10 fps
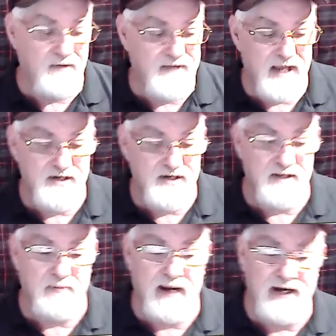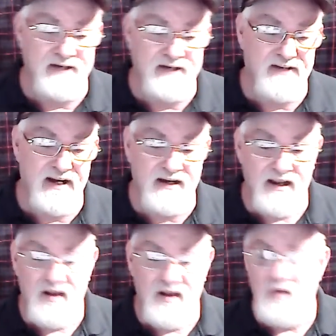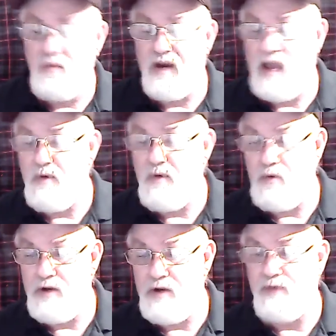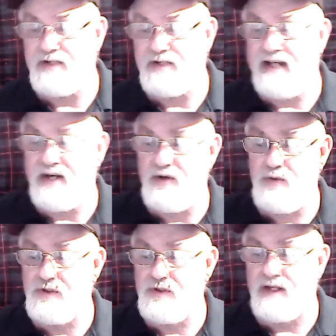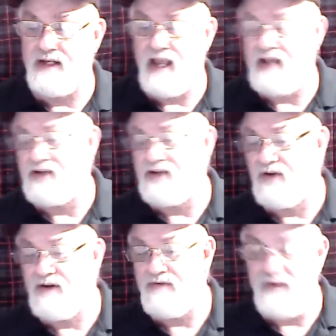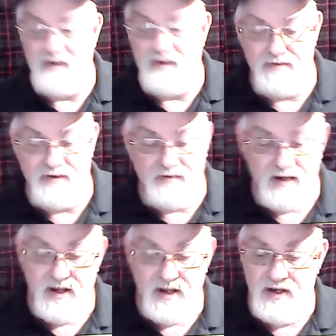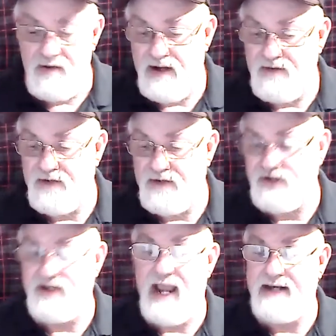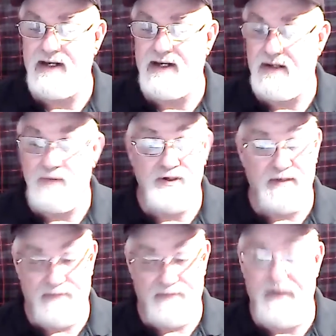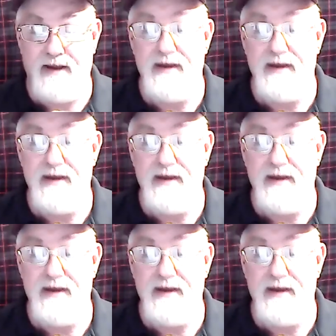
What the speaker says: edge of the planet saying, "Well, how are we supposed to get tools like that? It's all right for you. You had a rich daddy," which I fucking